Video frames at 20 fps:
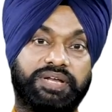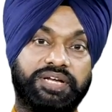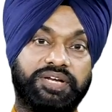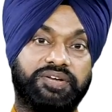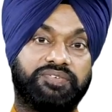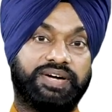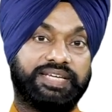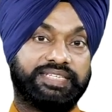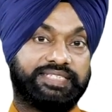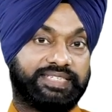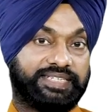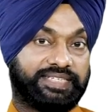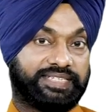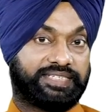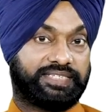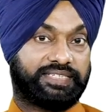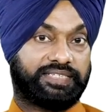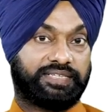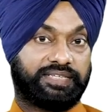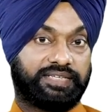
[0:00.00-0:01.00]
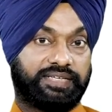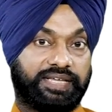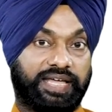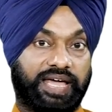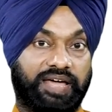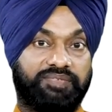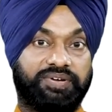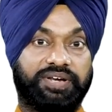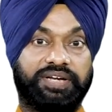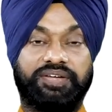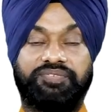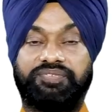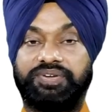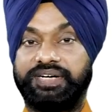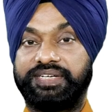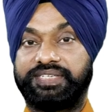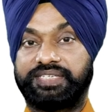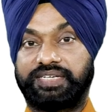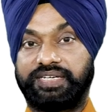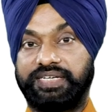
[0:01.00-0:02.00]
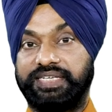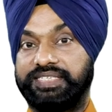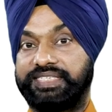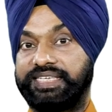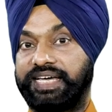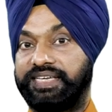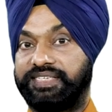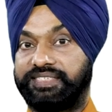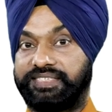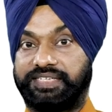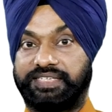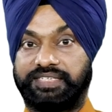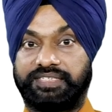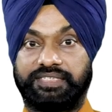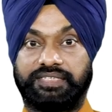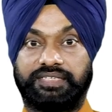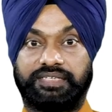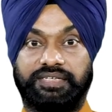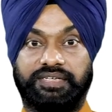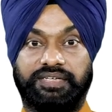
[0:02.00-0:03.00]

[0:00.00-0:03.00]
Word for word: many devices having different screen sizes